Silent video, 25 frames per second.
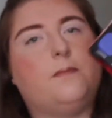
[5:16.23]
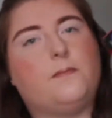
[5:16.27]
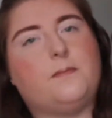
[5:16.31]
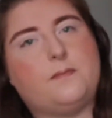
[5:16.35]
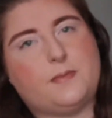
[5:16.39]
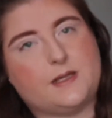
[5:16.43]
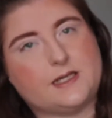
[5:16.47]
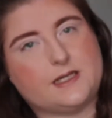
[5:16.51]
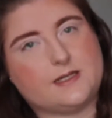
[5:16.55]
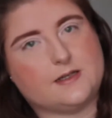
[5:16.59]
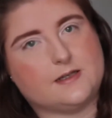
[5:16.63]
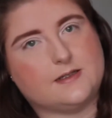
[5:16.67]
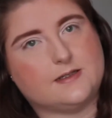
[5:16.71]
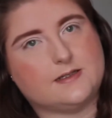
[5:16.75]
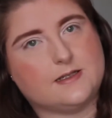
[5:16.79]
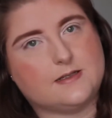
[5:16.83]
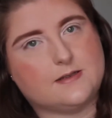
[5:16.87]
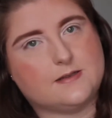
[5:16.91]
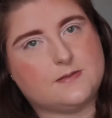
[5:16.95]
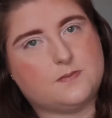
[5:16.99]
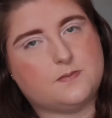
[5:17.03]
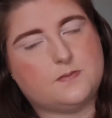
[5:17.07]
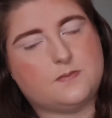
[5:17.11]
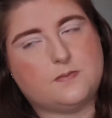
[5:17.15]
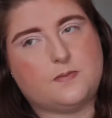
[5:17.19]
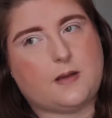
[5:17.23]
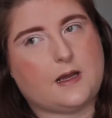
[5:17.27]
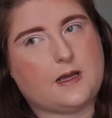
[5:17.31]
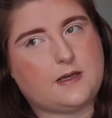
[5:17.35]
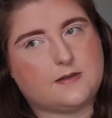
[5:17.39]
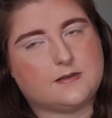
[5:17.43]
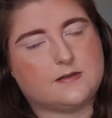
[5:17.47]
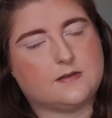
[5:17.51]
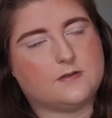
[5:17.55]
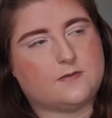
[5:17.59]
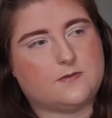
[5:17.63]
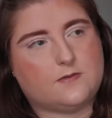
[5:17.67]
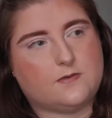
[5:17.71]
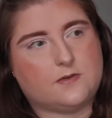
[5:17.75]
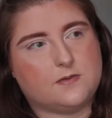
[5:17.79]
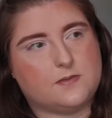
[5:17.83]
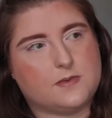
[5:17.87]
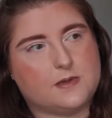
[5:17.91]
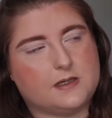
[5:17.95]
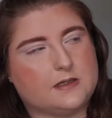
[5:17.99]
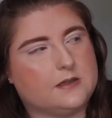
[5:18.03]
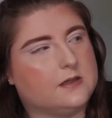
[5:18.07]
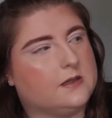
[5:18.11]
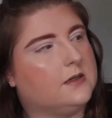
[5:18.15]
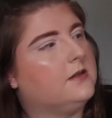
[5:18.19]
because it's based off
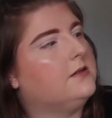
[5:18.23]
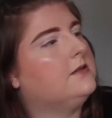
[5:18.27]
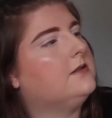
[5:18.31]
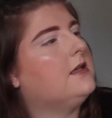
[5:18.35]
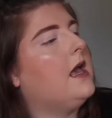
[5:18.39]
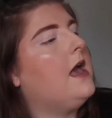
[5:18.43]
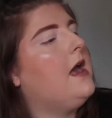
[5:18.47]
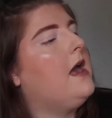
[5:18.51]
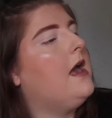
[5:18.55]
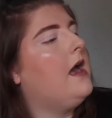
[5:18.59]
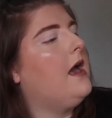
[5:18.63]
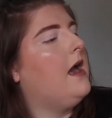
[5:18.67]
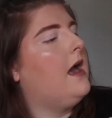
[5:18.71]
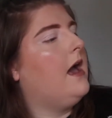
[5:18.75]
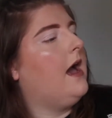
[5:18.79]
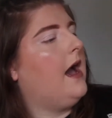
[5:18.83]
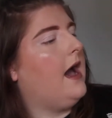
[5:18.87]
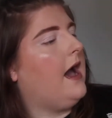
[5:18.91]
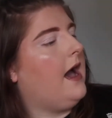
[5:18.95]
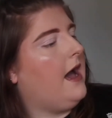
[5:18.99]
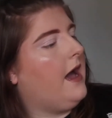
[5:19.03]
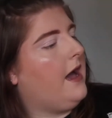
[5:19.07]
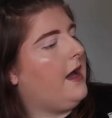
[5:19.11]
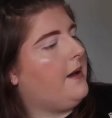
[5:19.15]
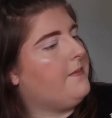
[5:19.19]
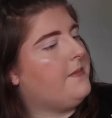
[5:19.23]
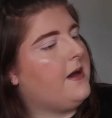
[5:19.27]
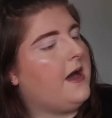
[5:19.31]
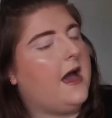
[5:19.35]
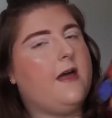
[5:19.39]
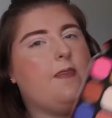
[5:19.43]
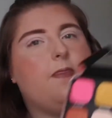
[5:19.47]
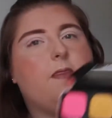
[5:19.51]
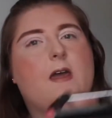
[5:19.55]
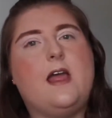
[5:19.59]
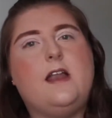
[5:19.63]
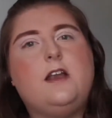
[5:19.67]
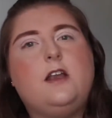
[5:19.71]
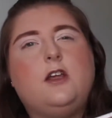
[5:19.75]
flamingos. And then